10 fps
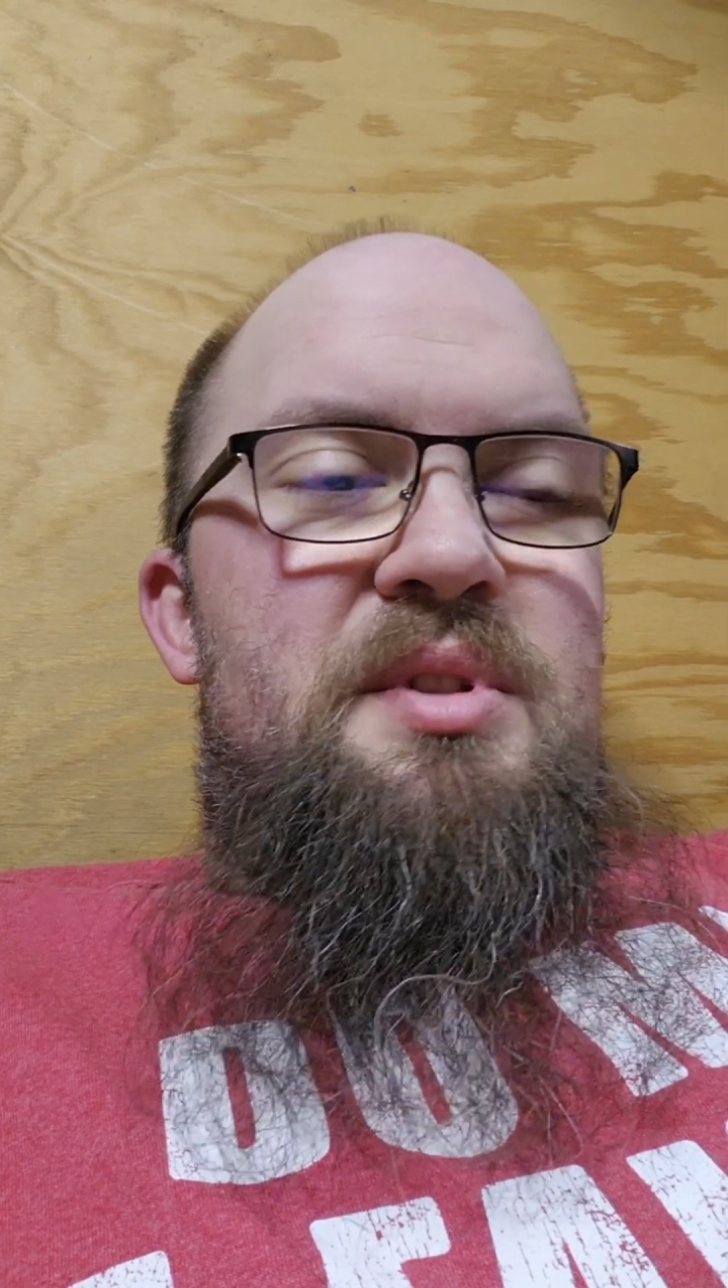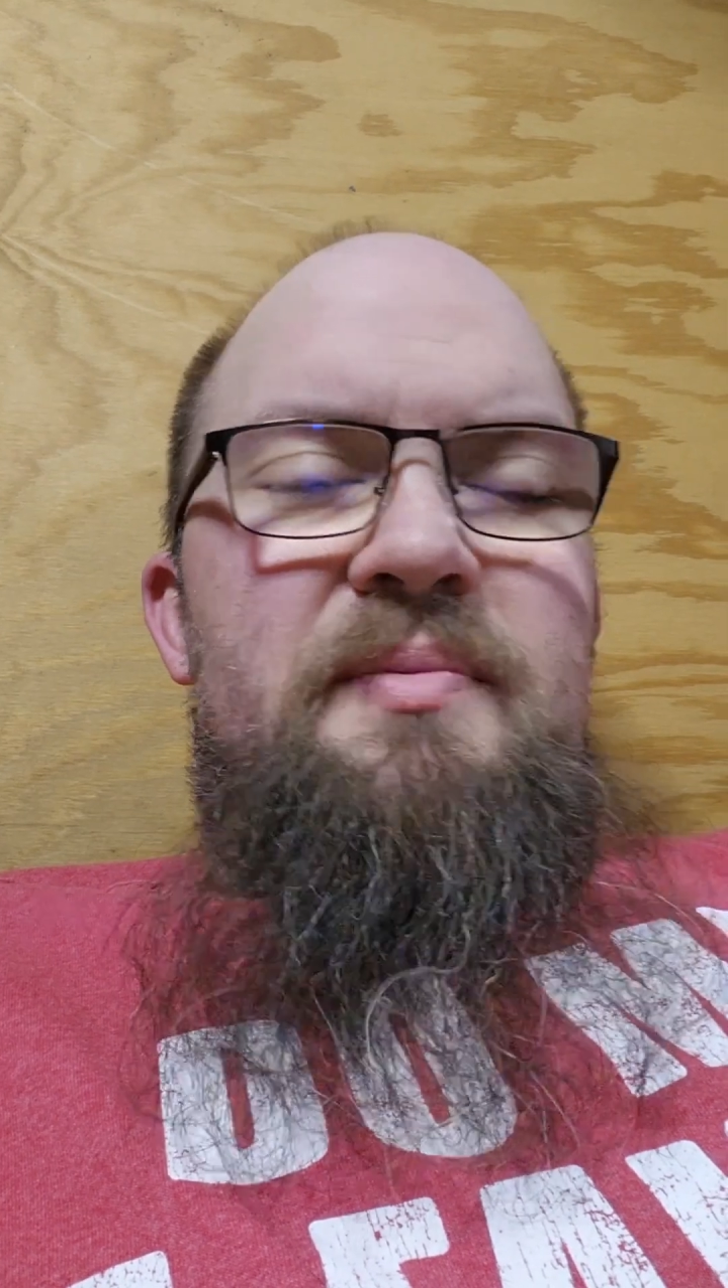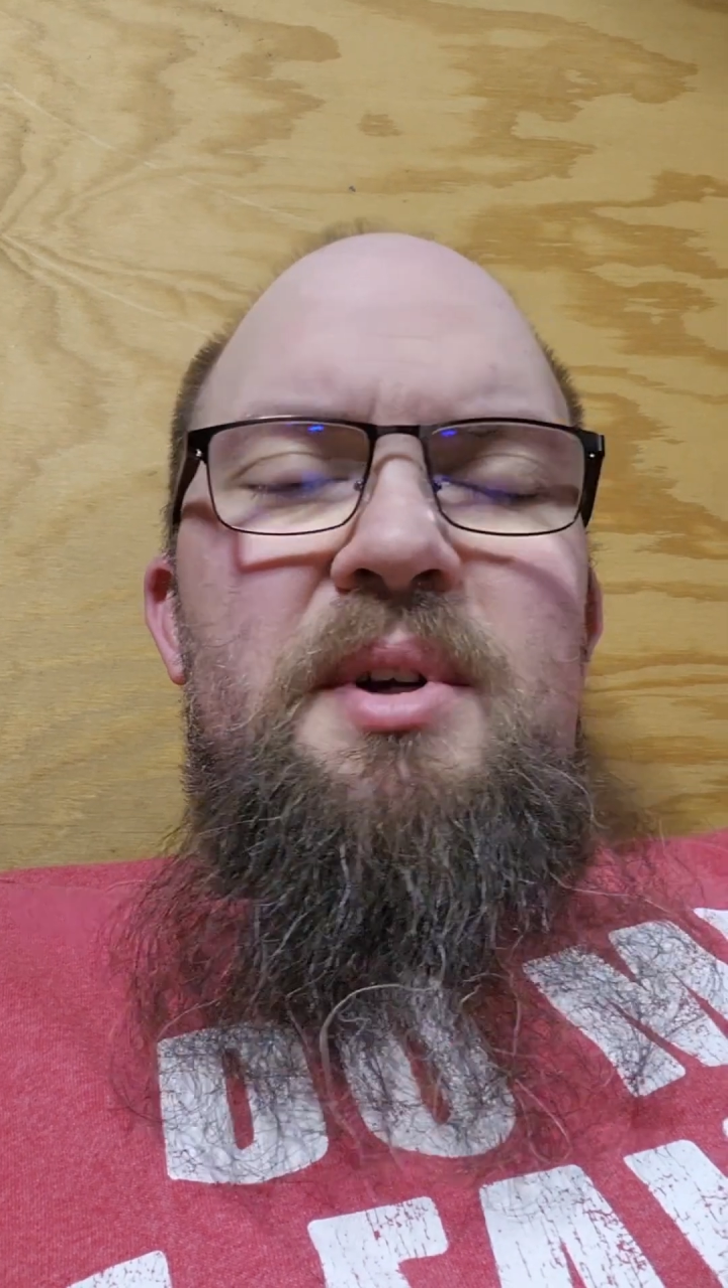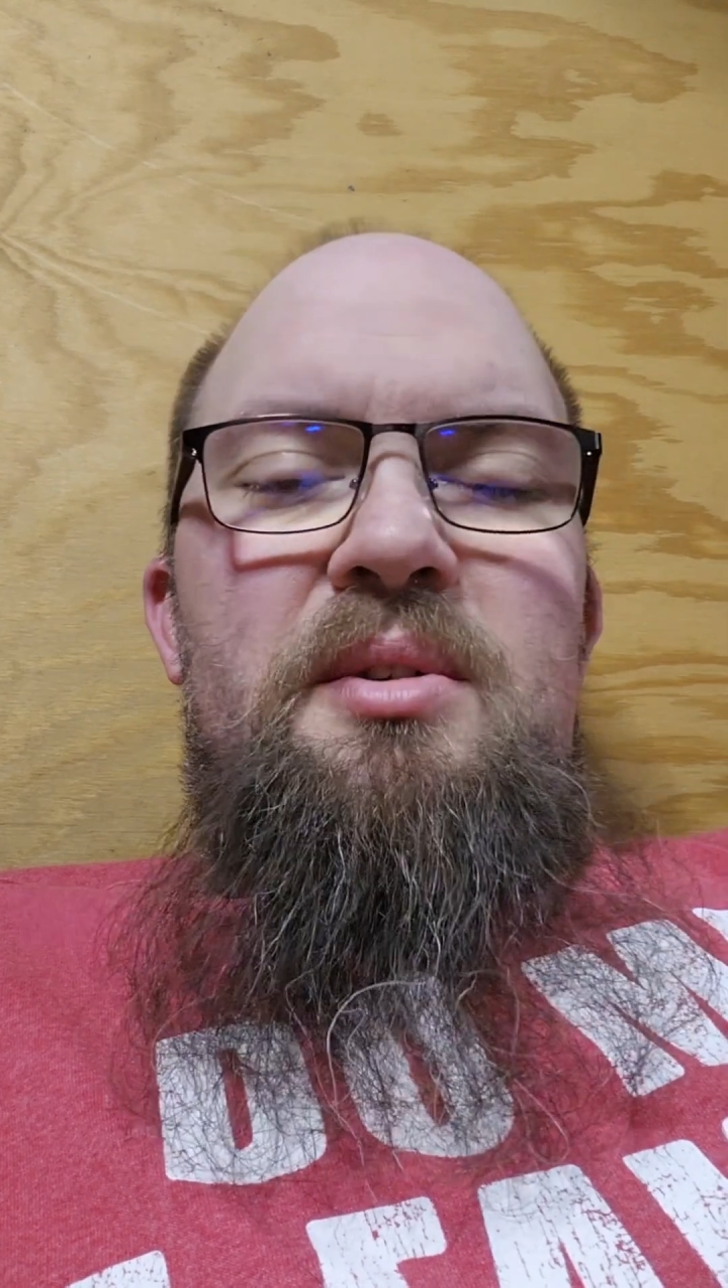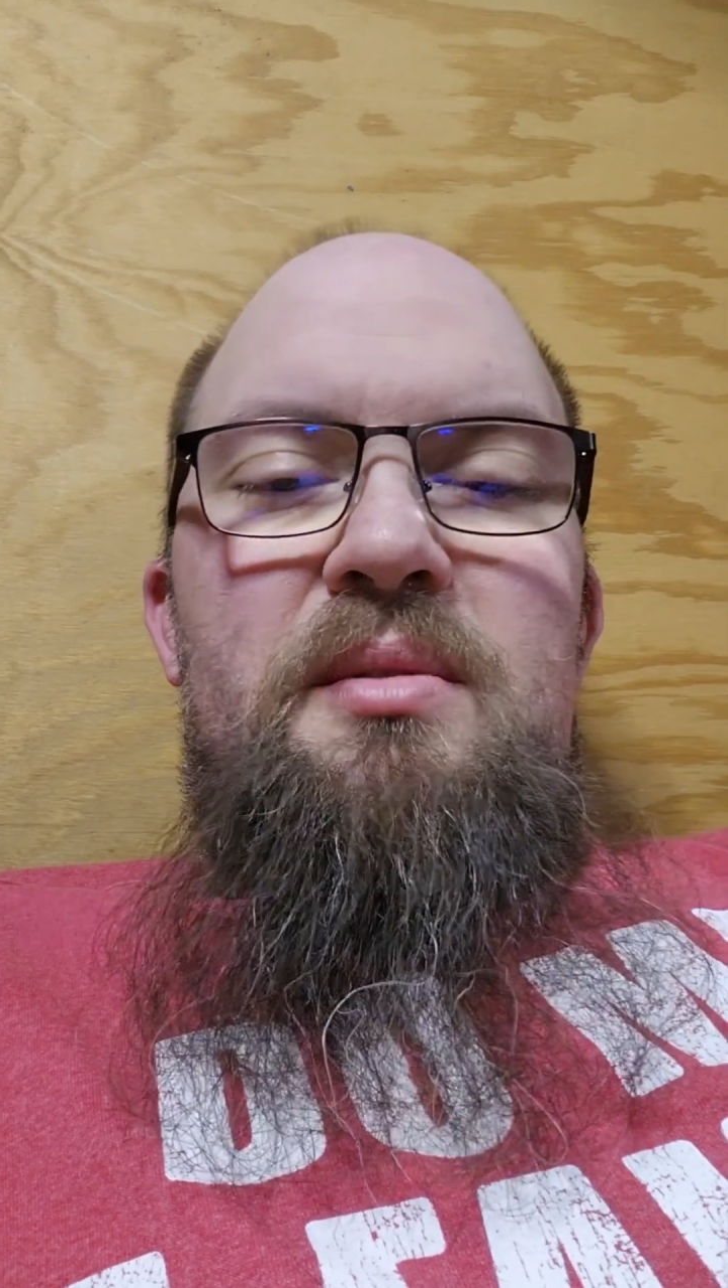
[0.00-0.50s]

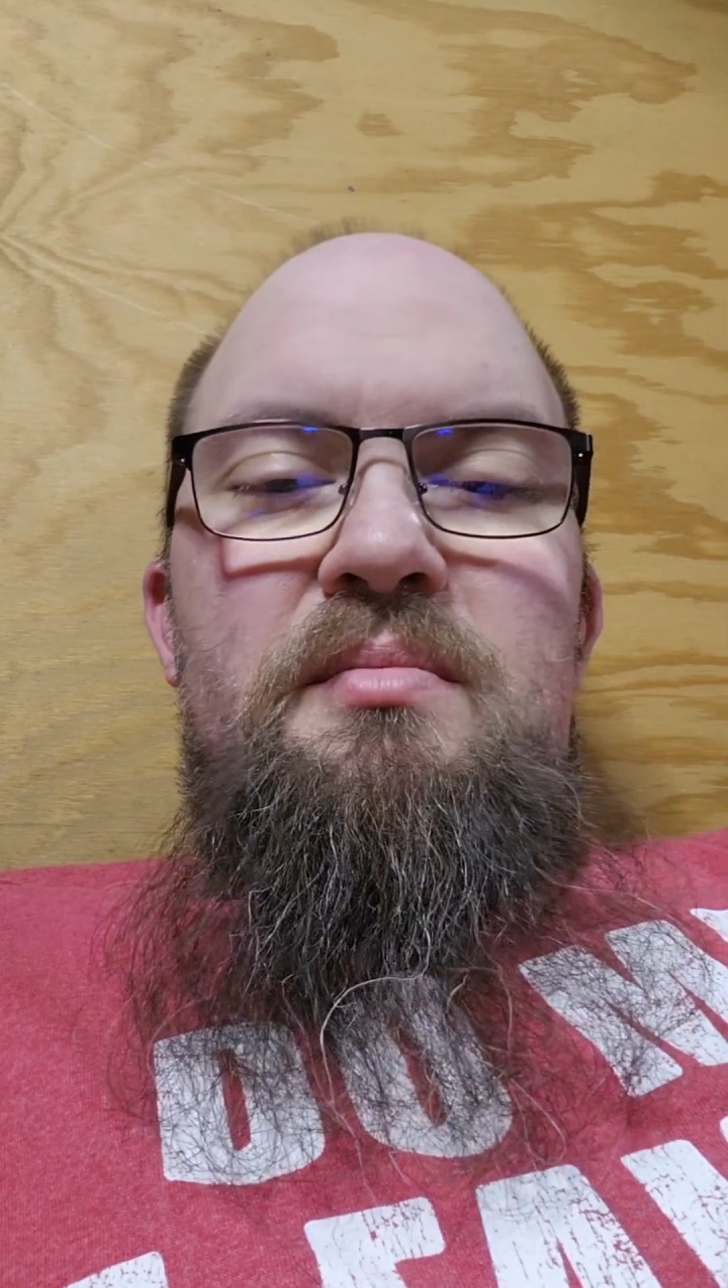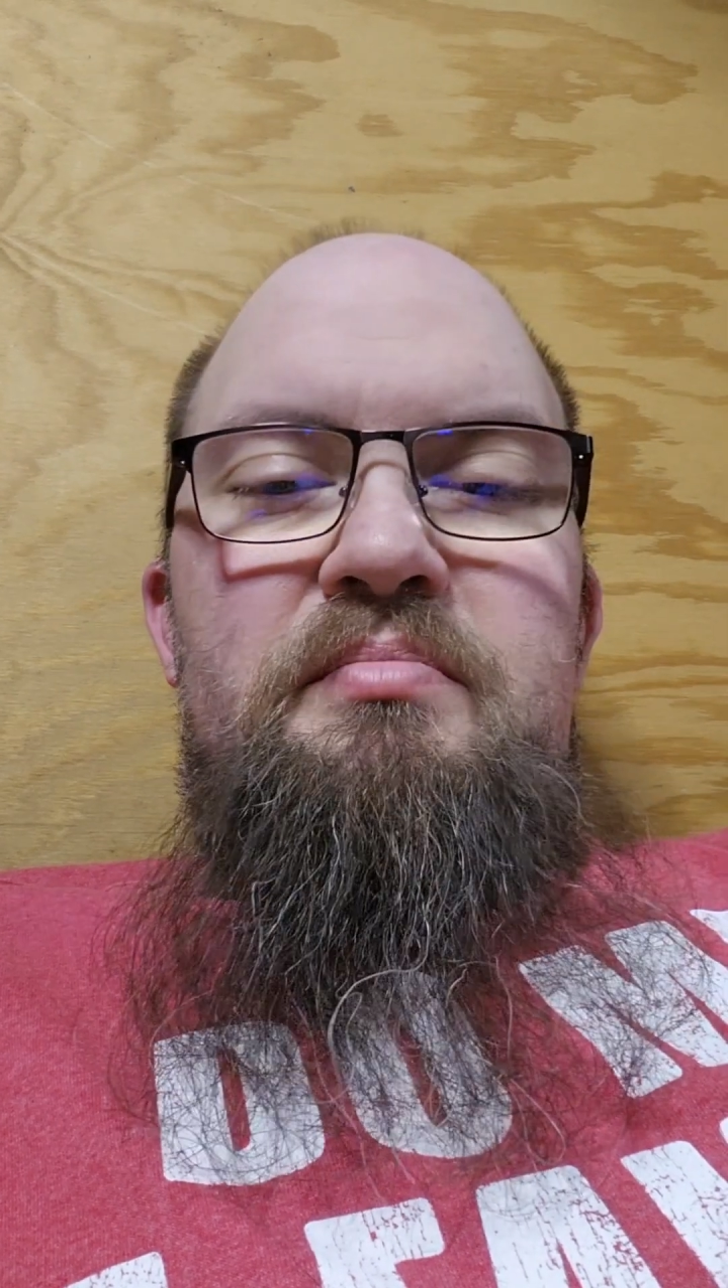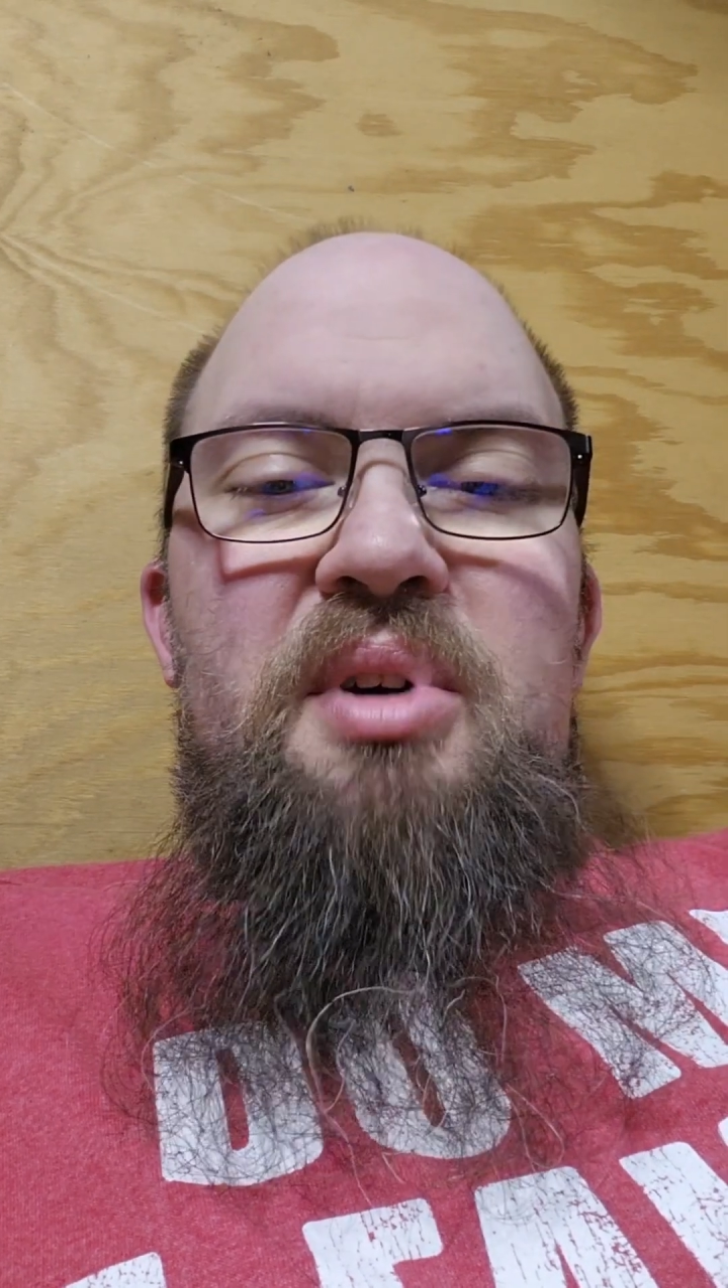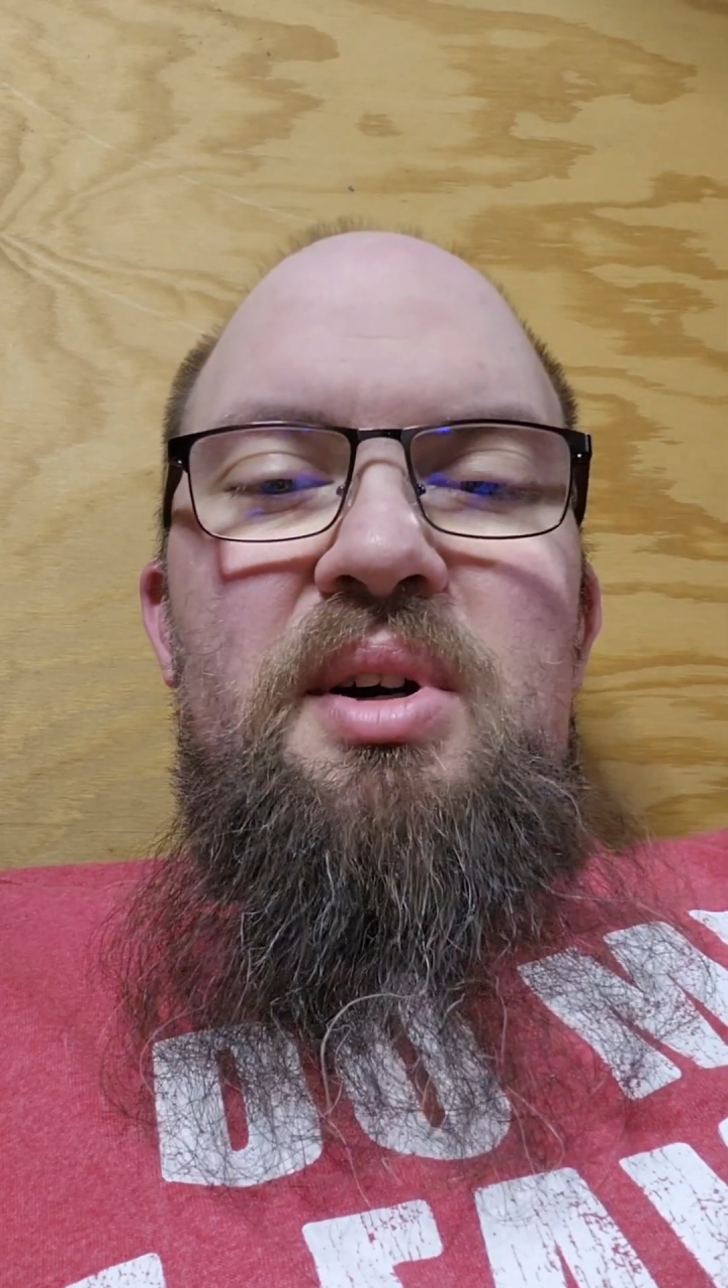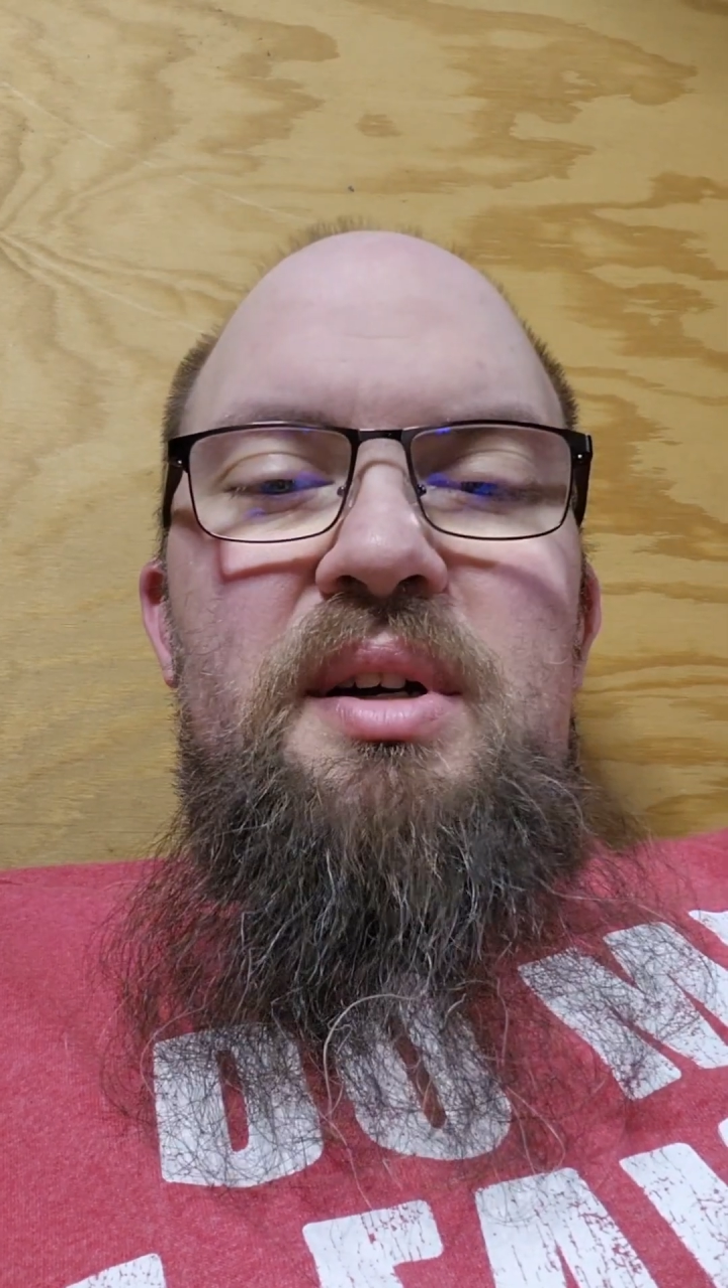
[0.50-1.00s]
difficult
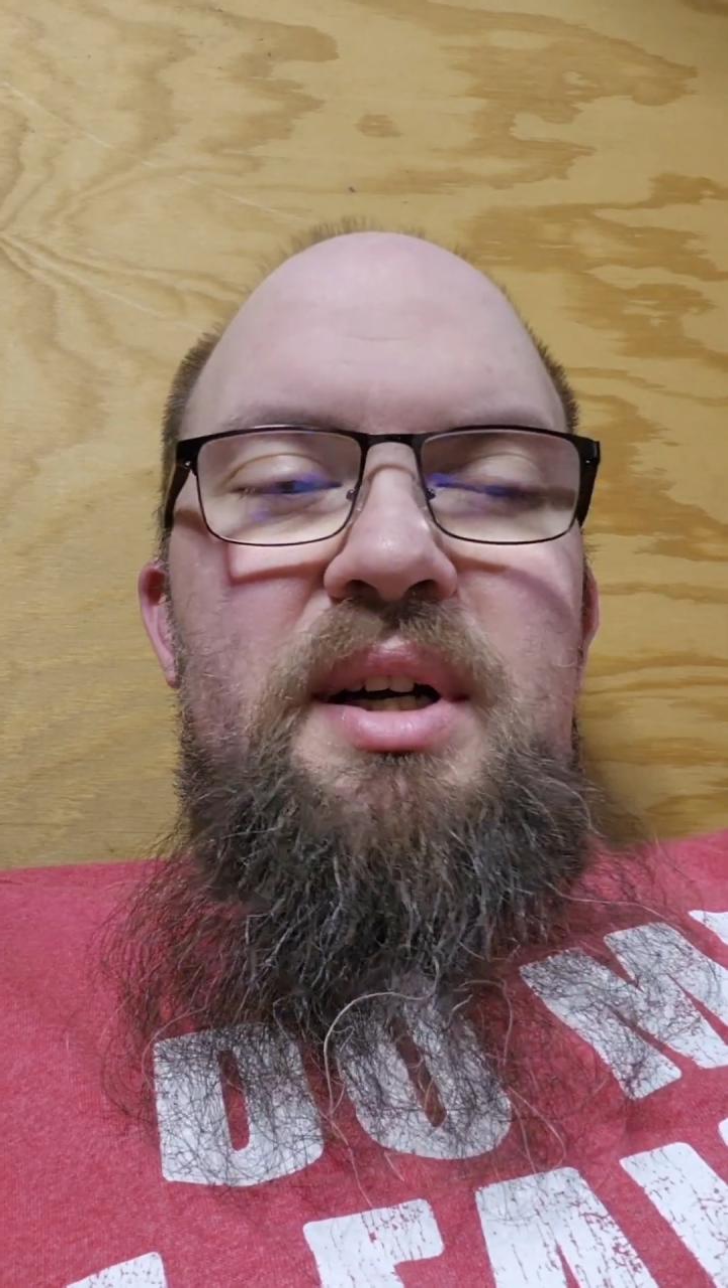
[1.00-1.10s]
part,